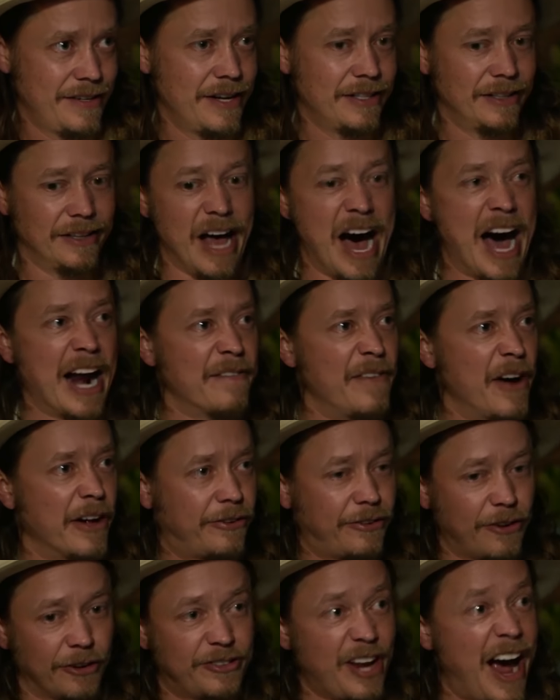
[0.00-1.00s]
A lot of
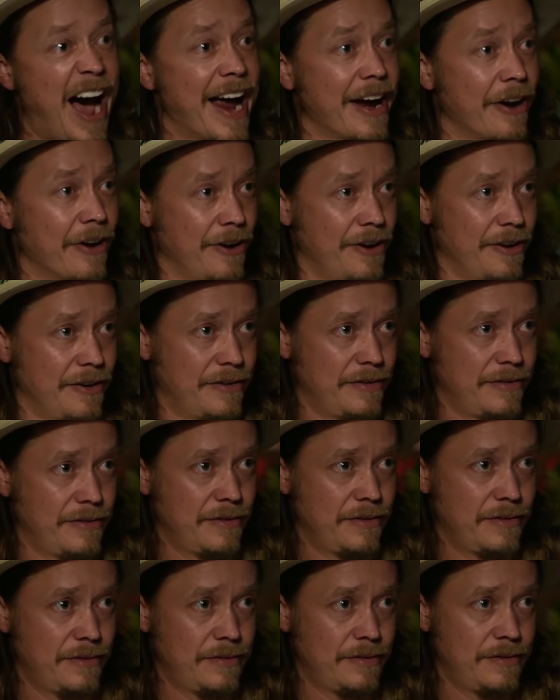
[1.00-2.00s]
us are tired.
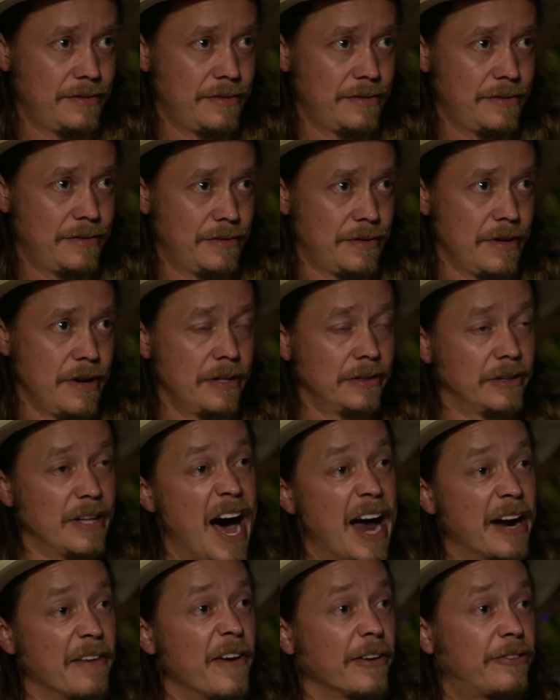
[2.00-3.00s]
A
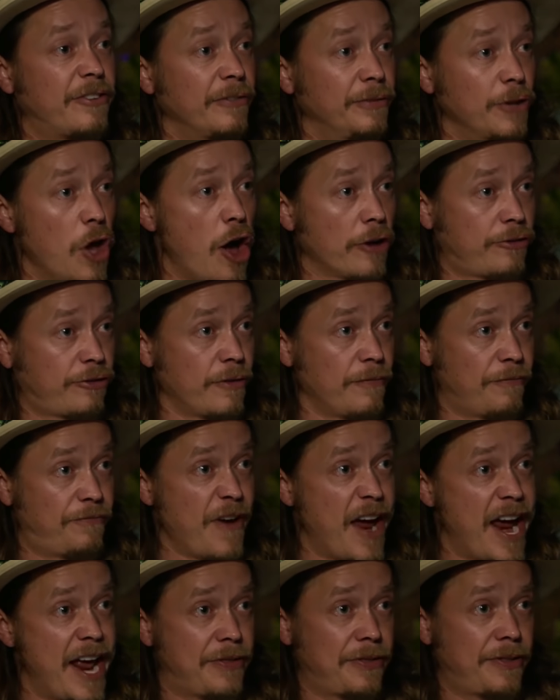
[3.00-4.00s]
lot of us have lost some
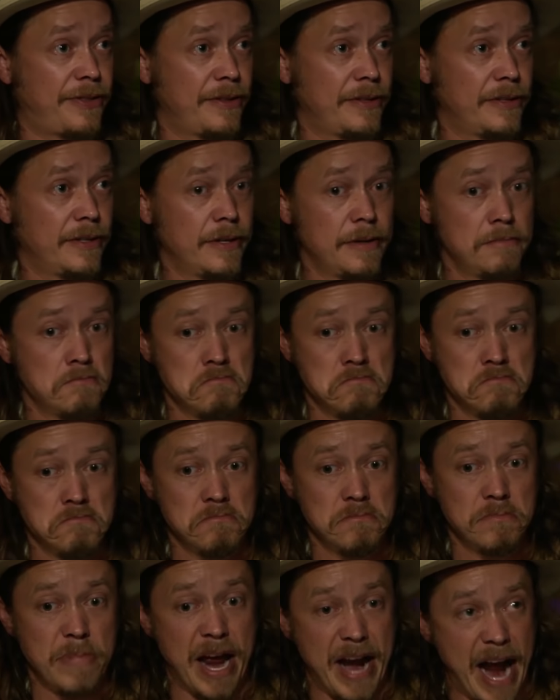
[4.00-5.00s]
faith.
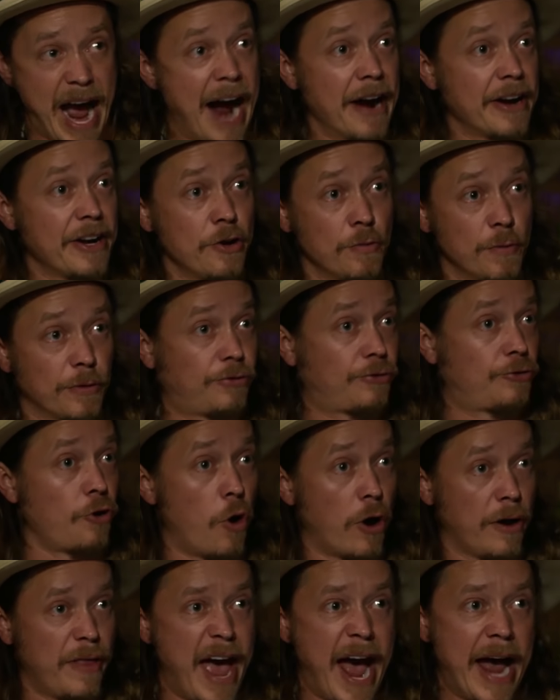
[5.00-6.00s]
And how do you
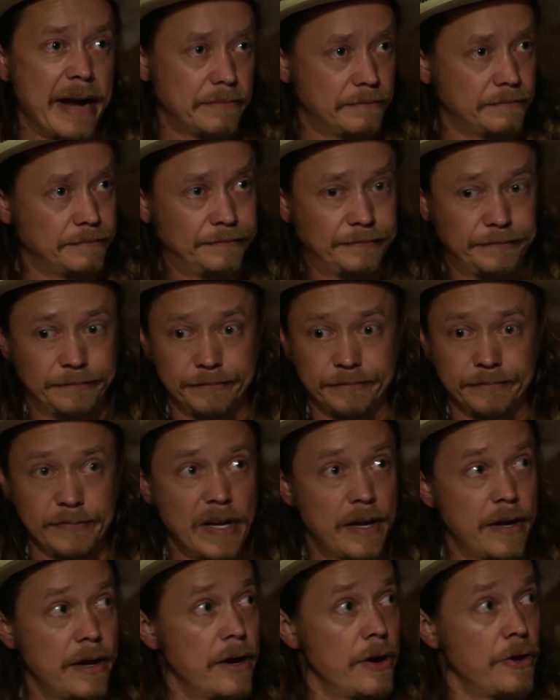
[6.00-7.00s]
restore that?
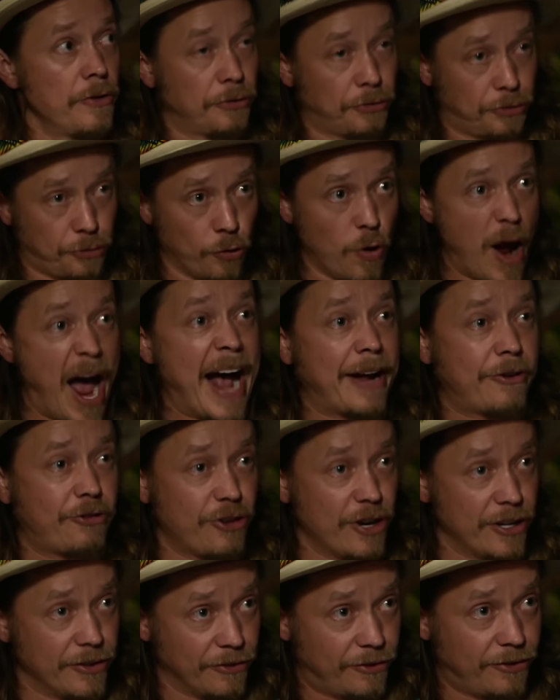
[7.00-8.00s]
Through
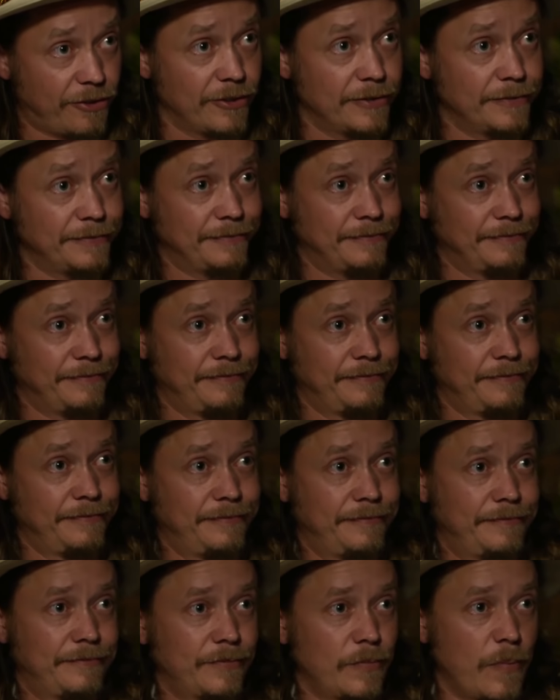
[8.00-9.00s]
actions,
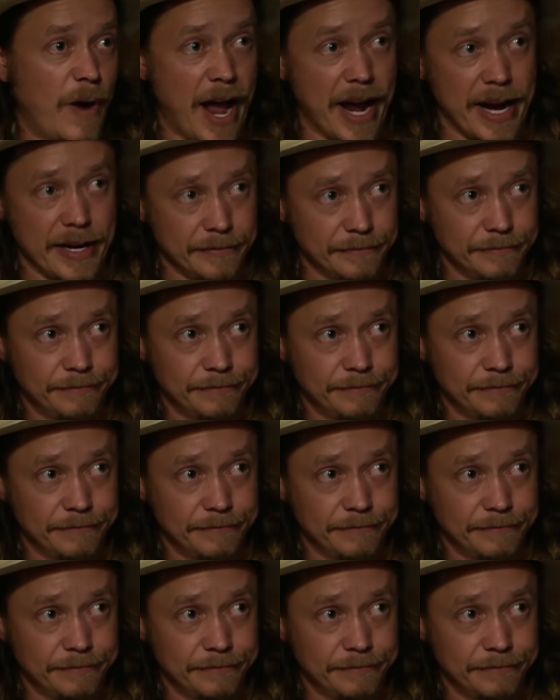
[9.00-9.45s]
right?